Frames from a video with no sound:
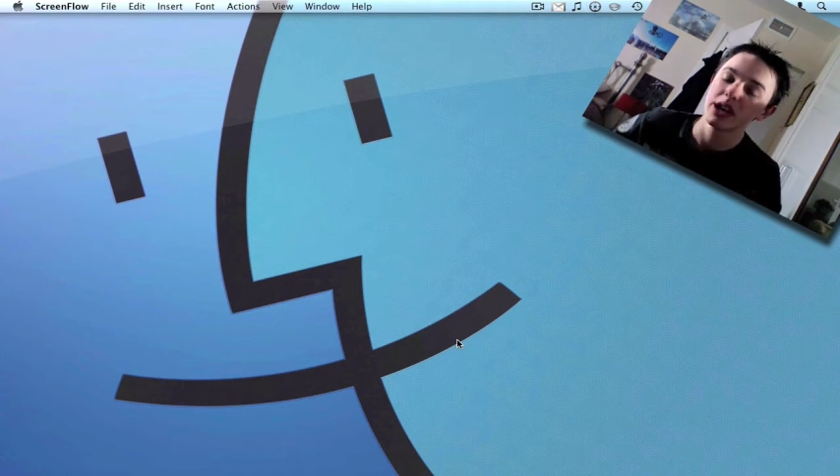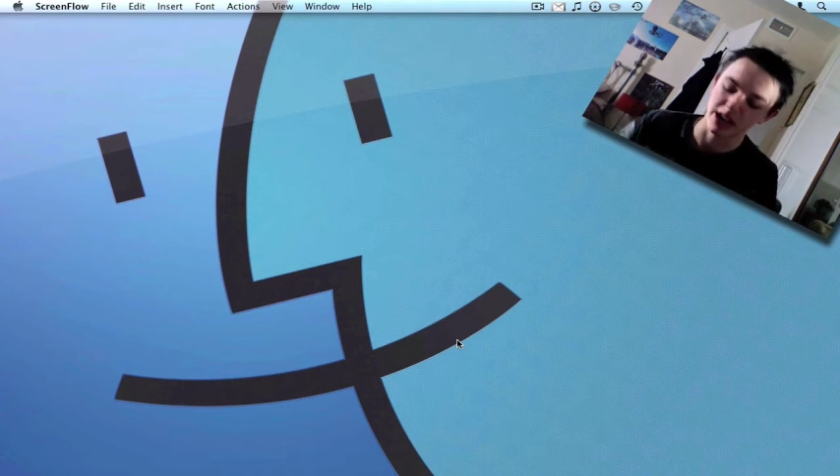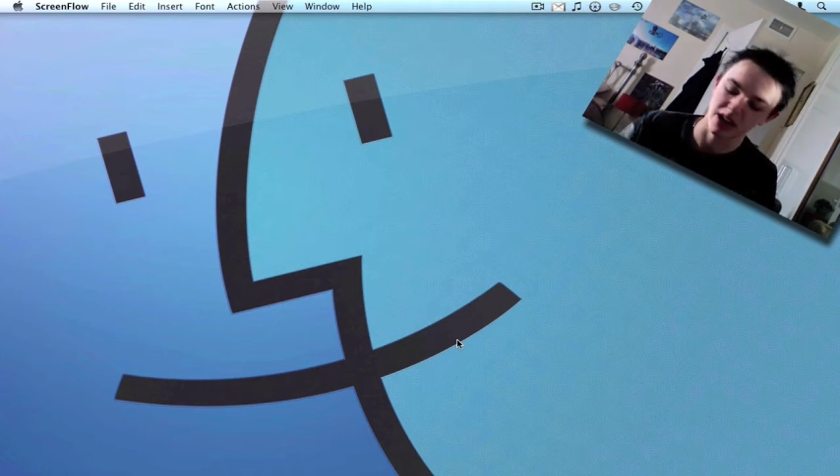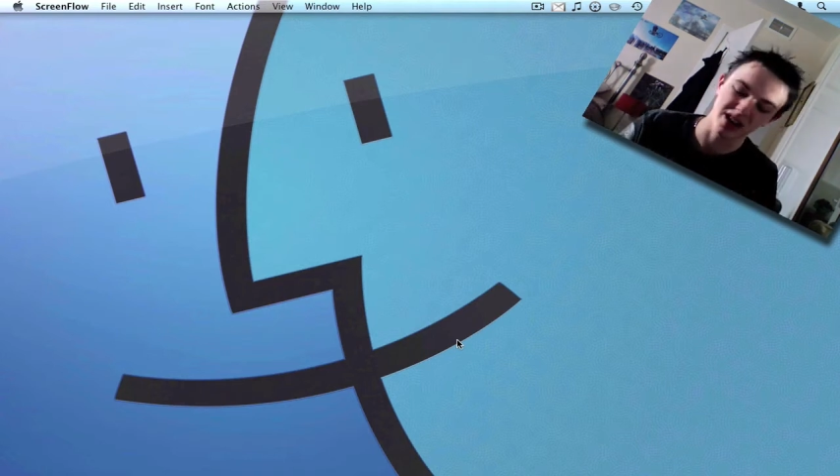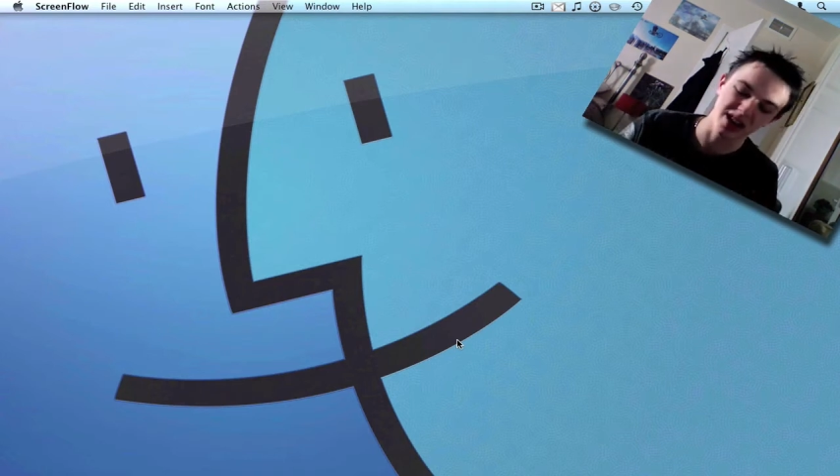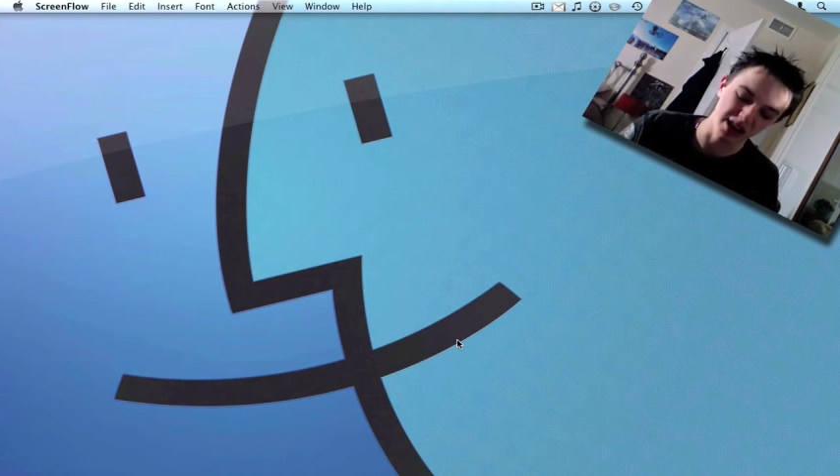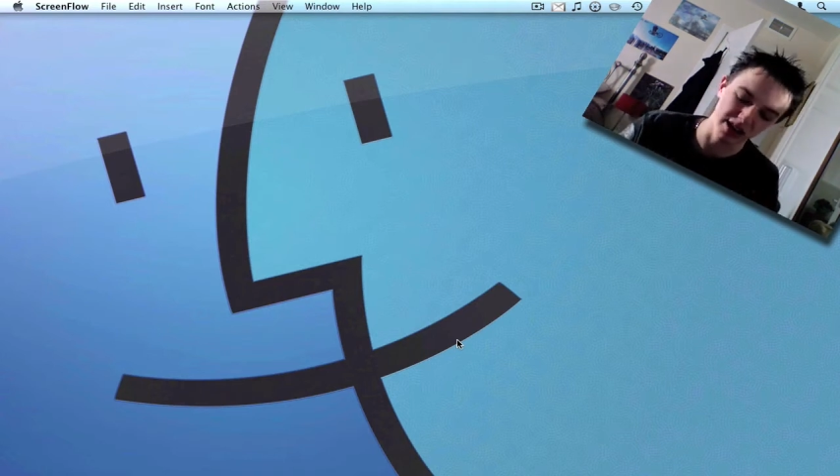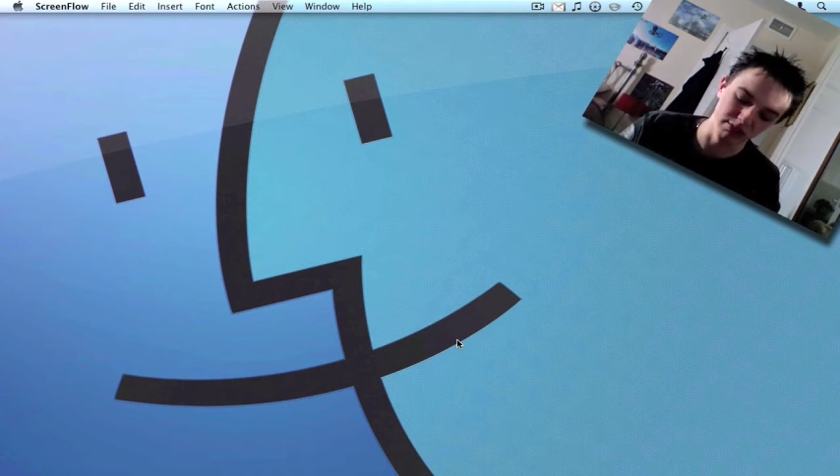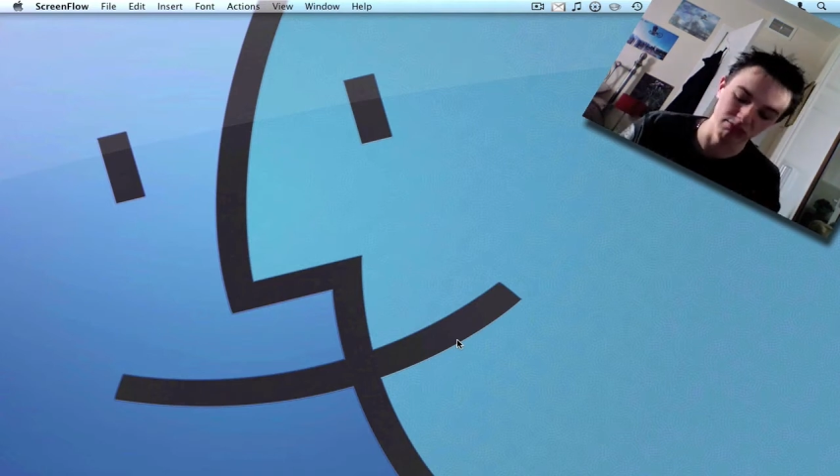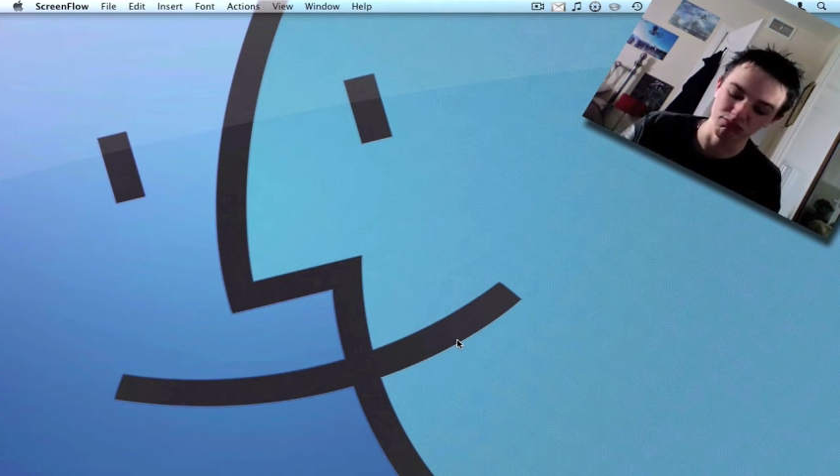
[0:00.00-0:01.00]
Now it
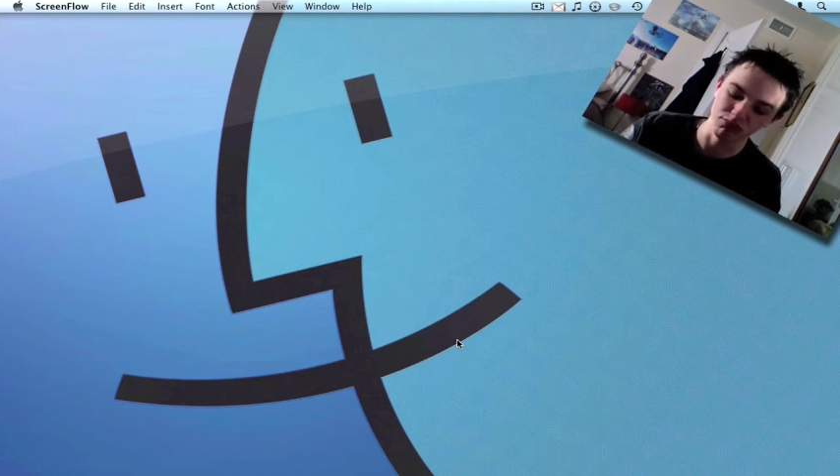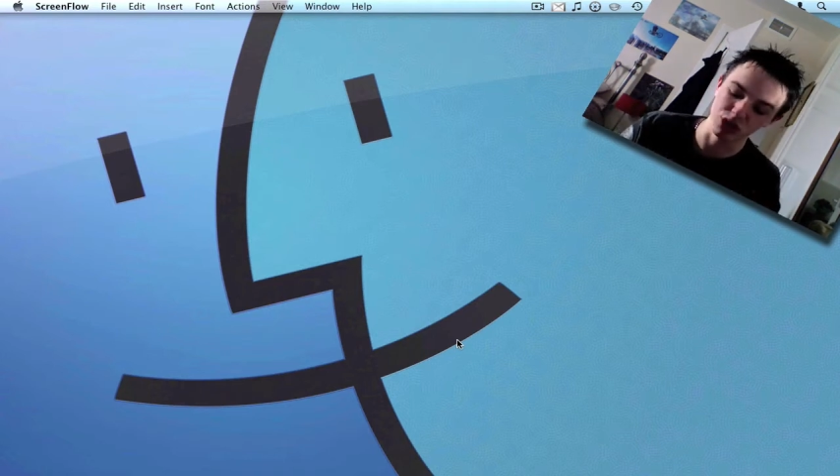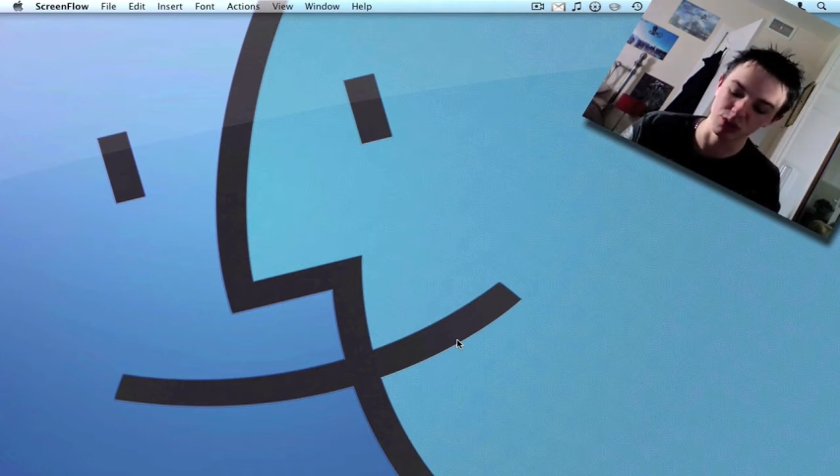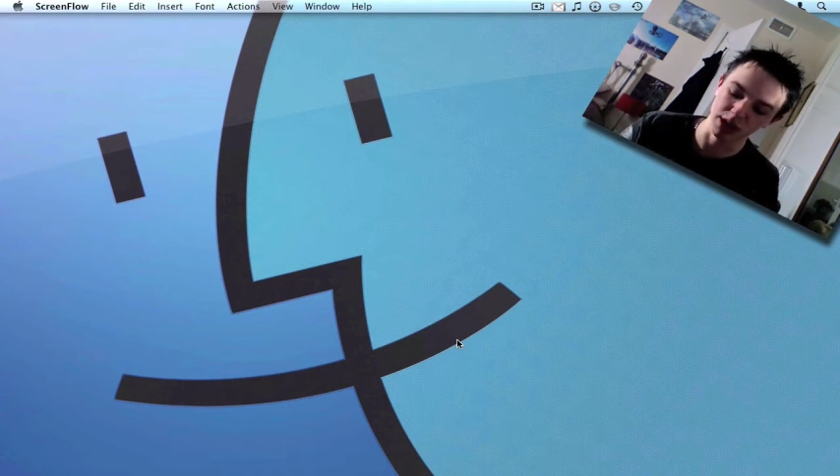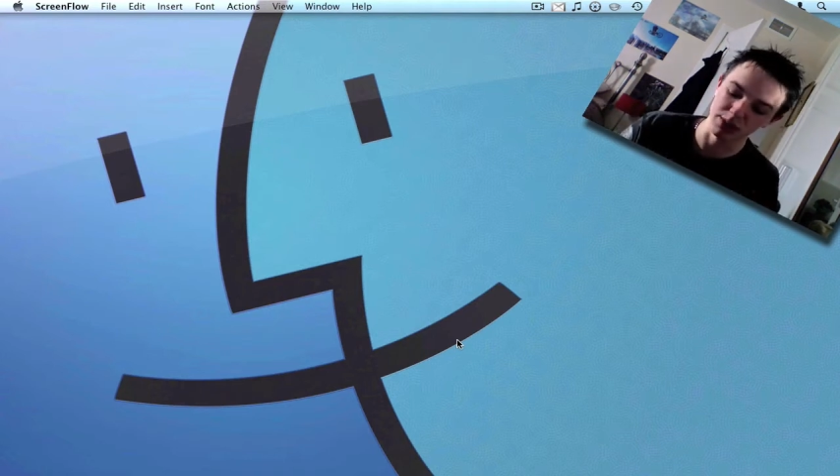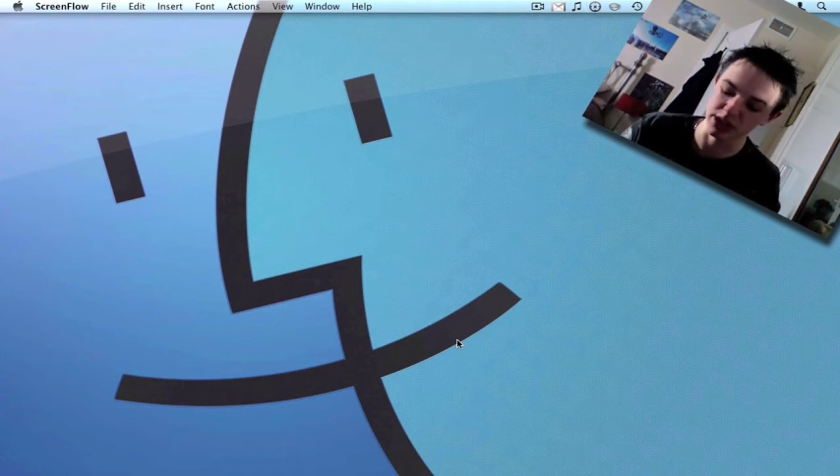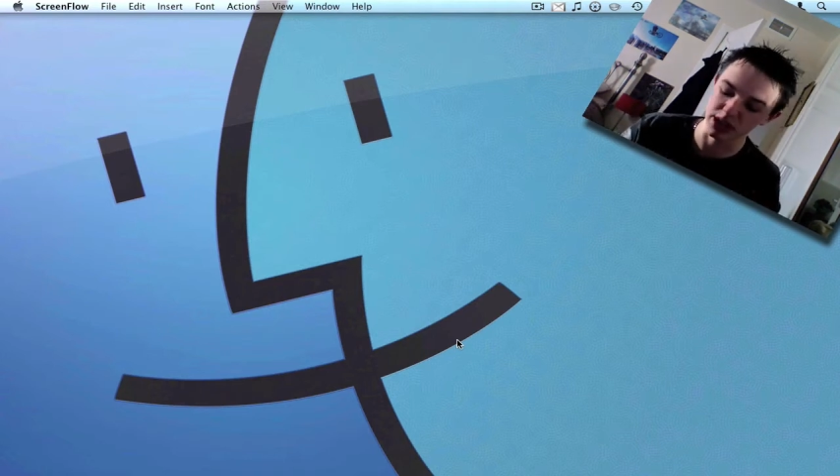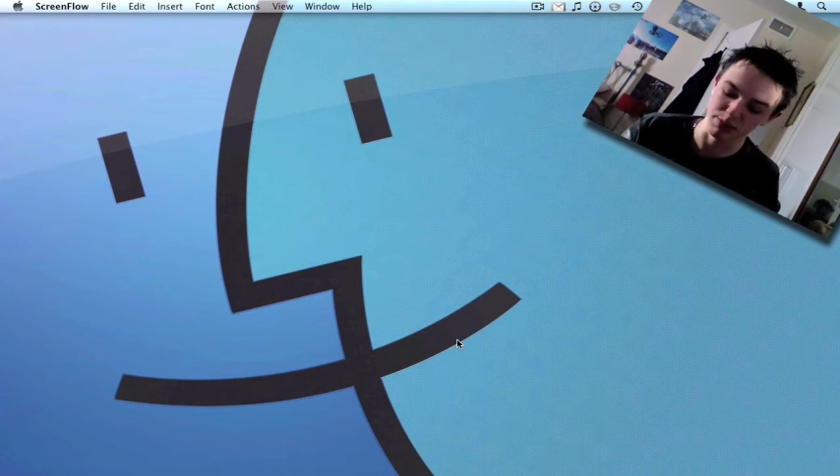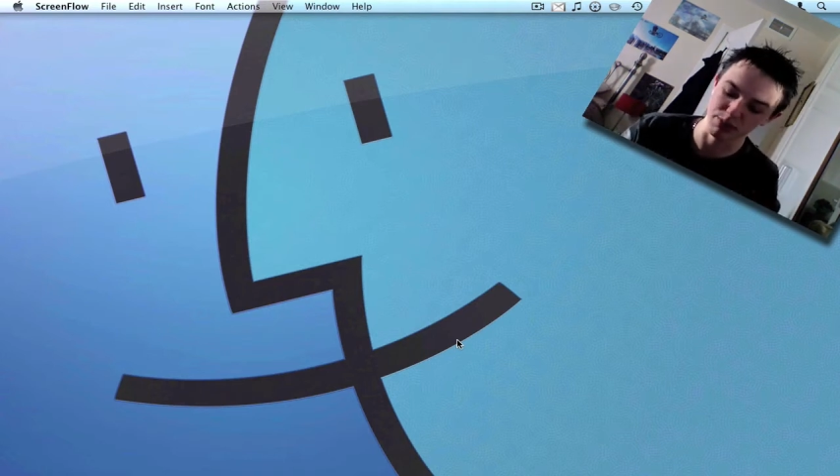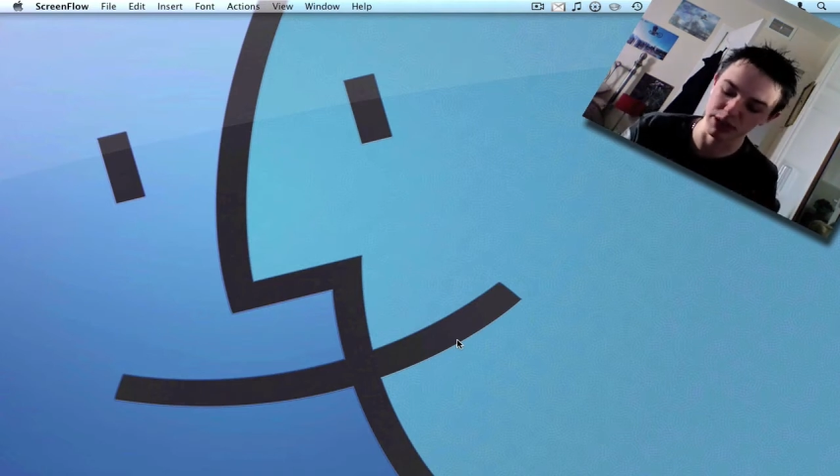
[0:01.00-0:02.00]
can sometimes
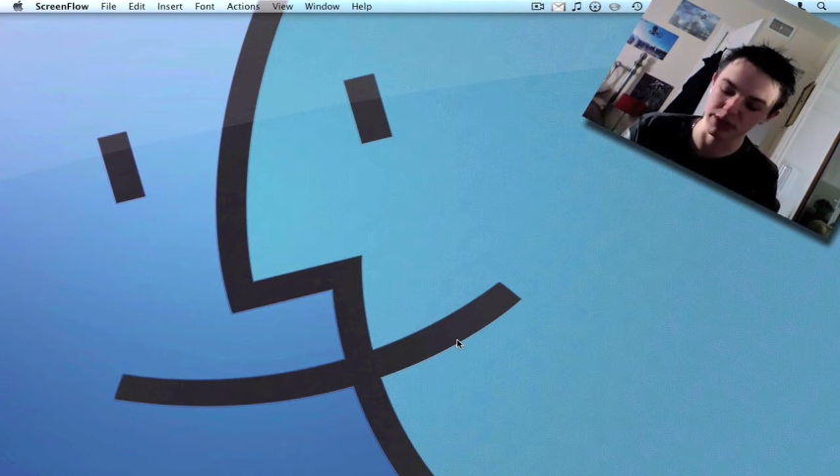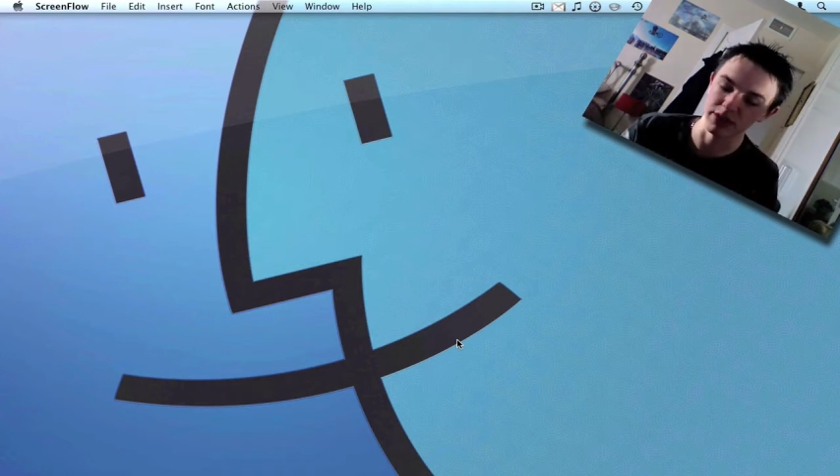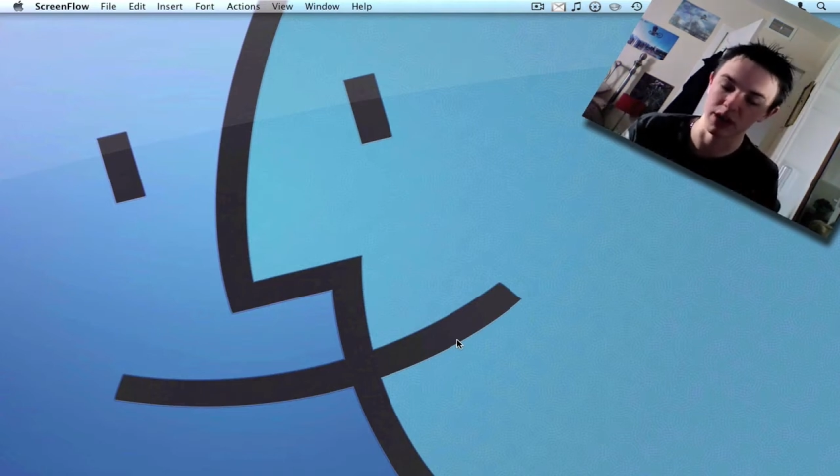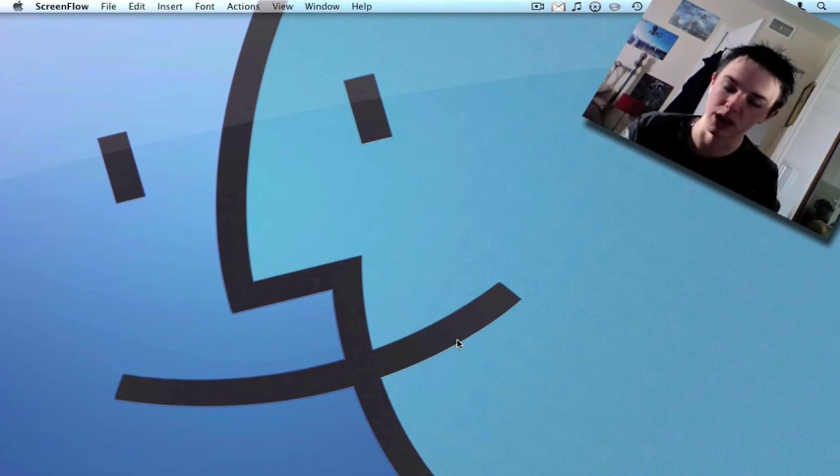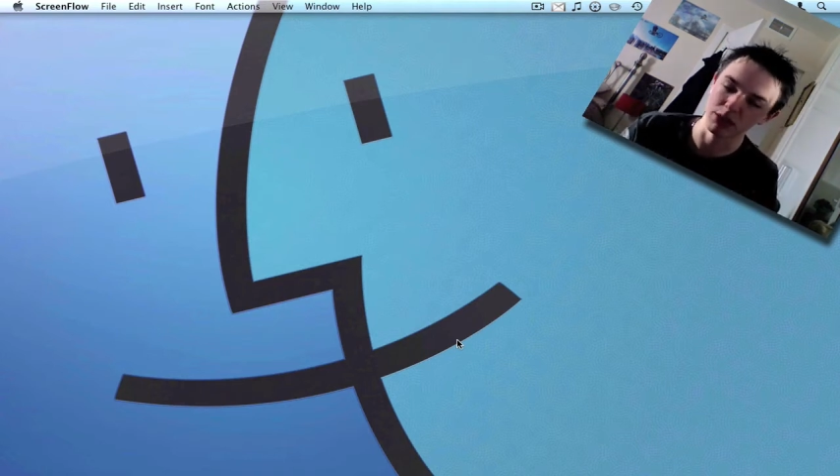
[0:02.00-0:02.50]
take a bit of time,